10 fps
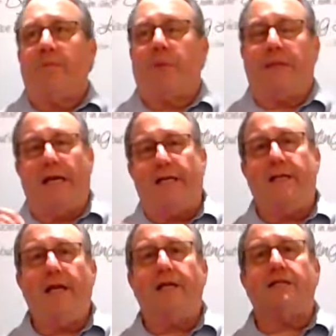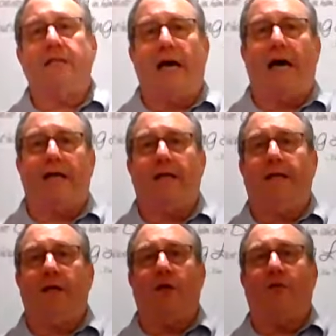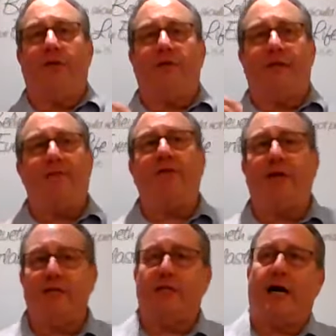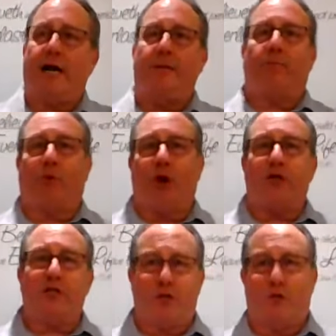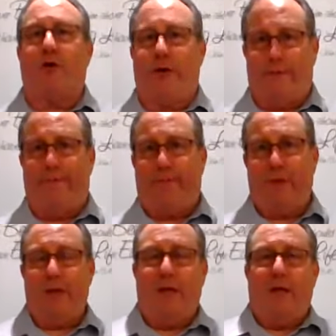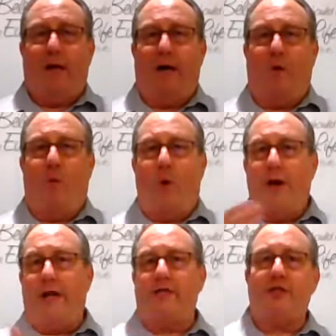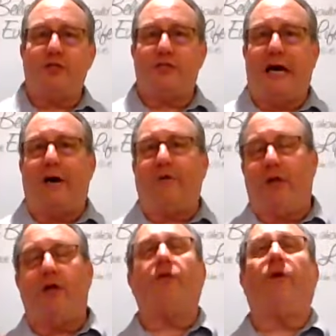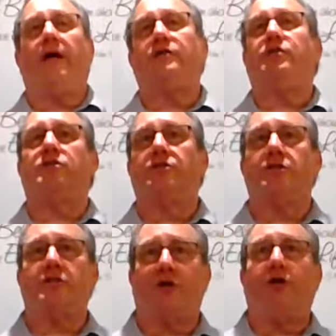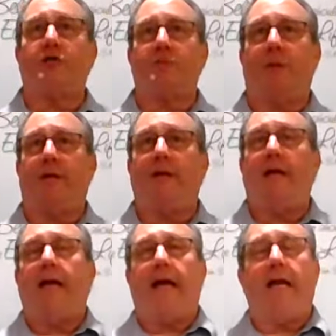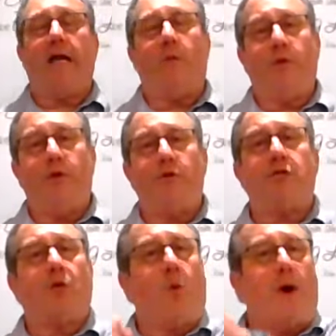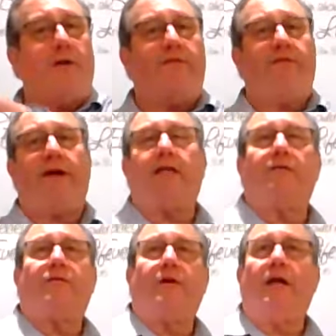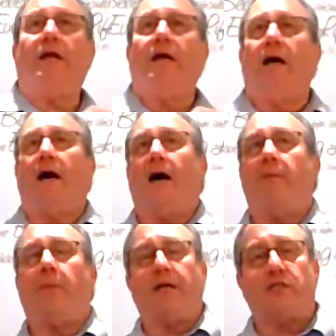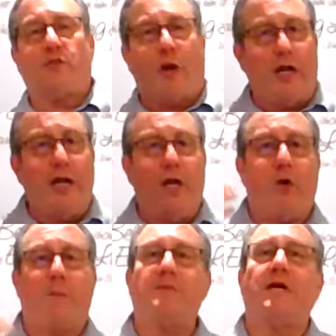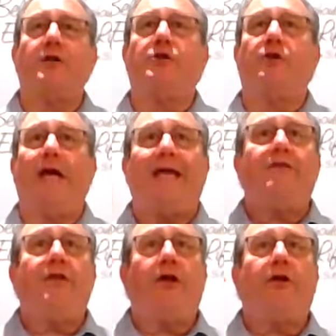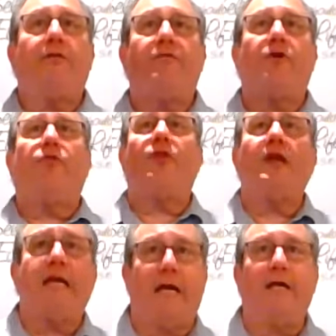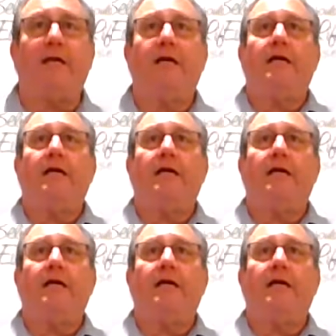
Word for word: But the idea is that, you know, the devil has got a broadsword. Uh, one edge is doubt, the other edge is discouragement and he will use it quite effectively uh, by striking you upside your head in the area of your thinking